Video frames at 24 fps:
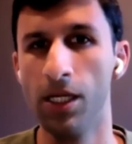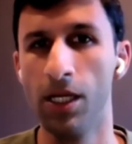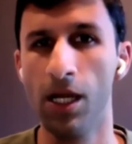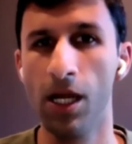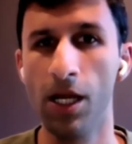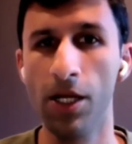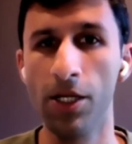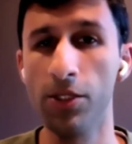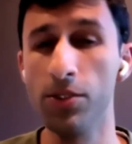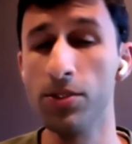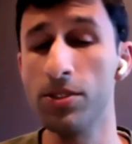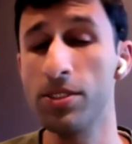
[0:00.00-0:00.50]

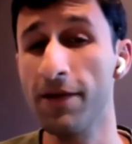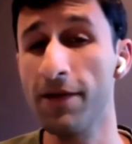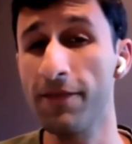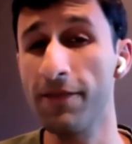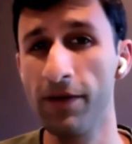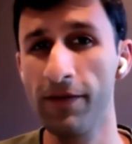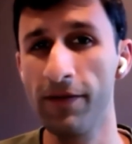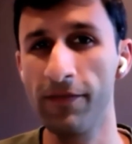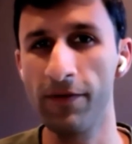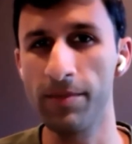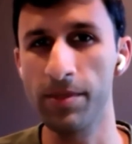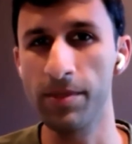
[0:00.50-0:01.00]
Are you
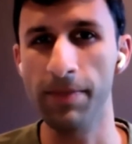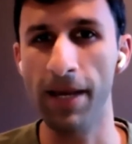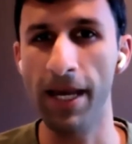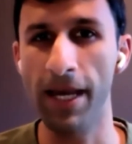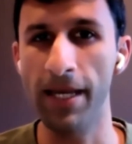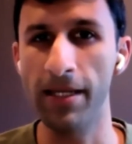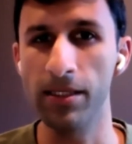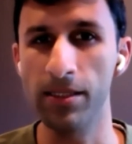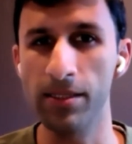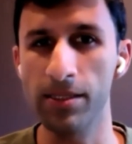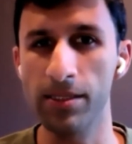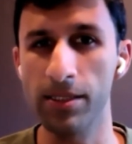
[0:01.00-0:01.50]
suffering from
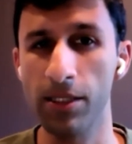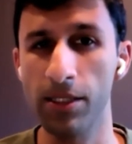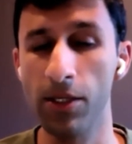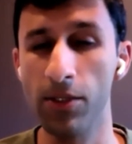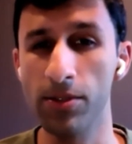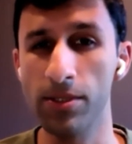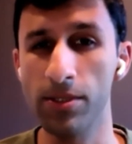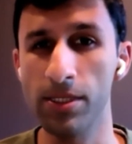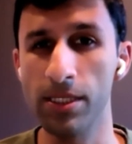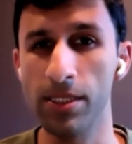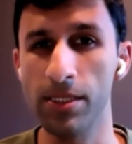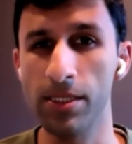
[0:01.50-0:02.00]
spinal
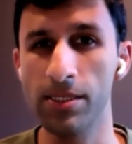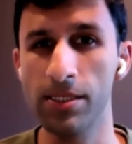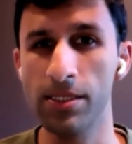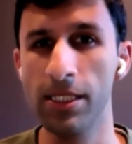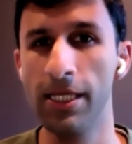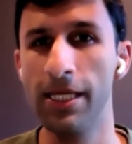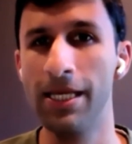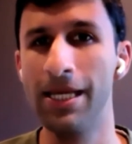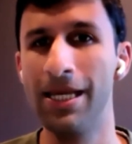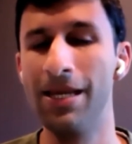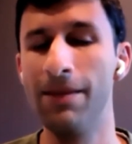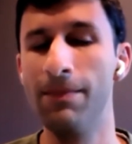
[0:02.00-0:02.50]
stenosis?
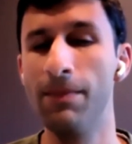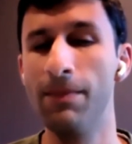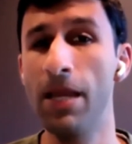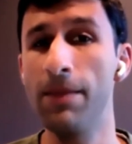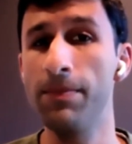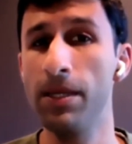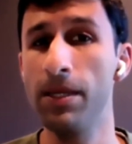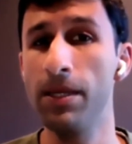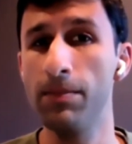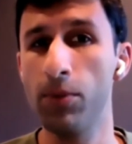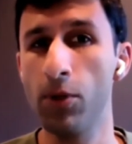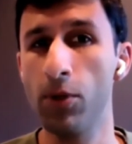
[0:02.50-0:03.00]
It might
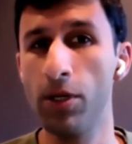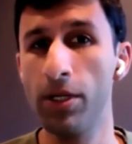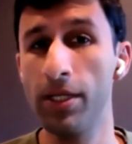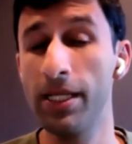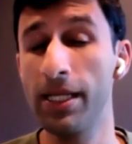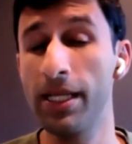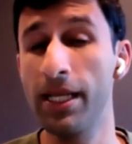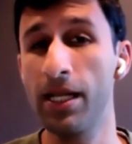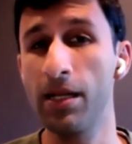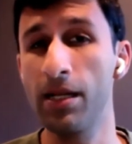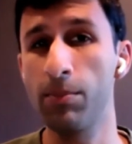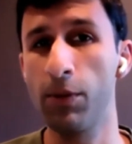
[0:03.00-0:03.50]
be important
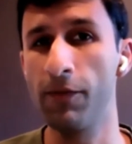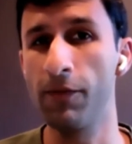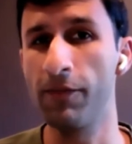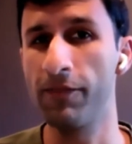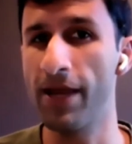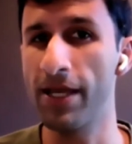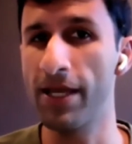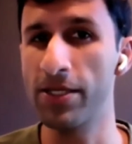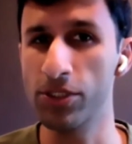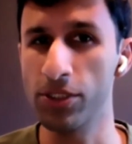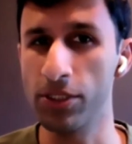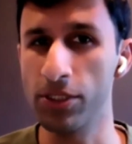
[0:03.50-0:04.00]
to get a
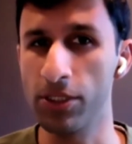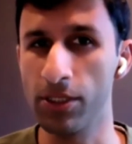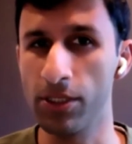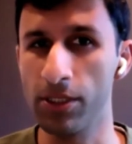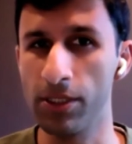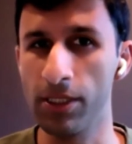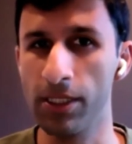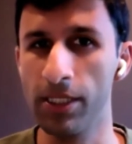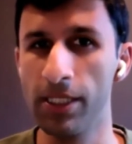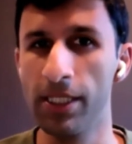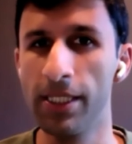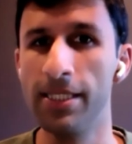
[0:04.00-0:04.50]

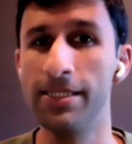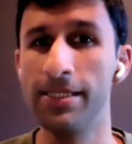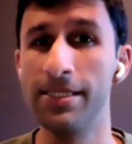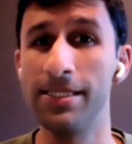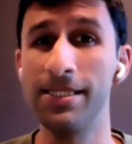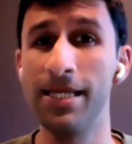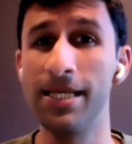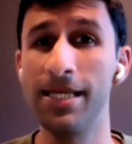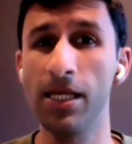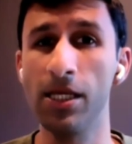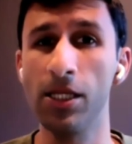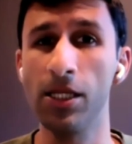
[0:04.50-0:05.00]
professional to
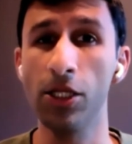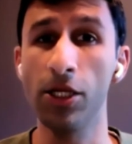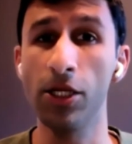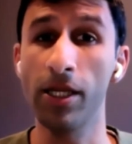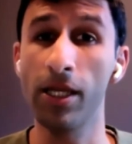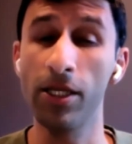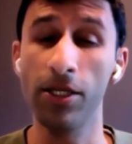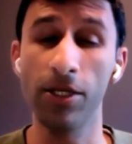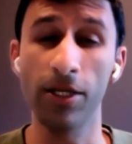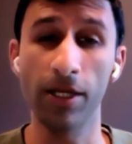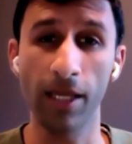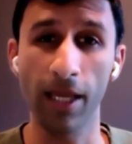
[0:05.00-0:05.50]
take a look
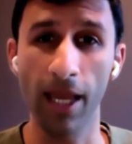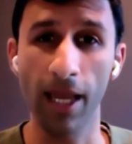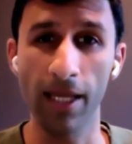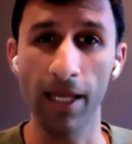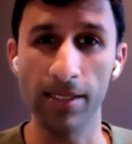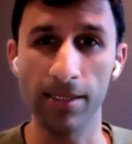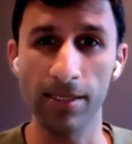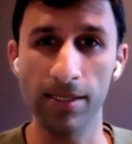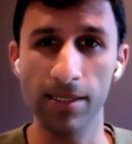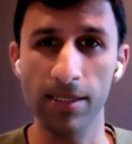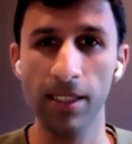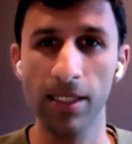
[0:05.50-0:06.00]
at your
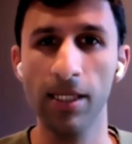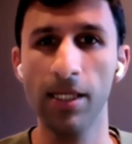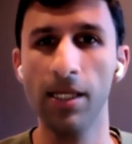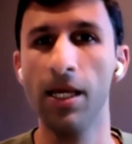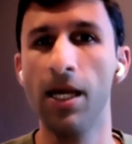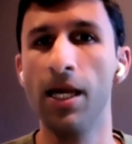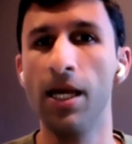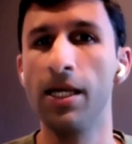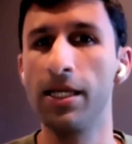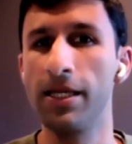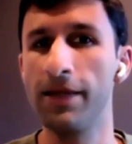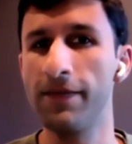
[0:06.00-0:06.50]
case.
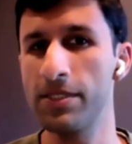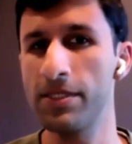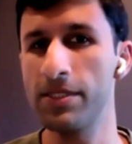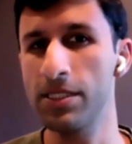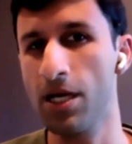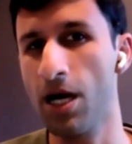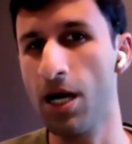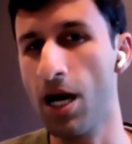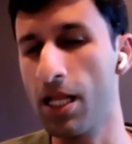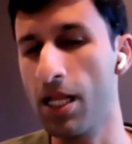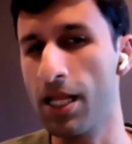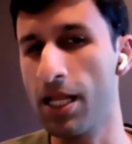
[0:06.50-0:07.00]
Give us a
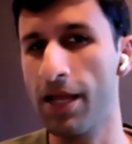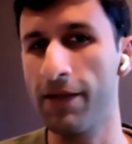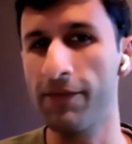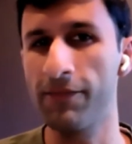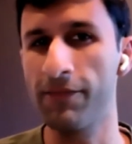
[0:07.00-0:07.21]
call at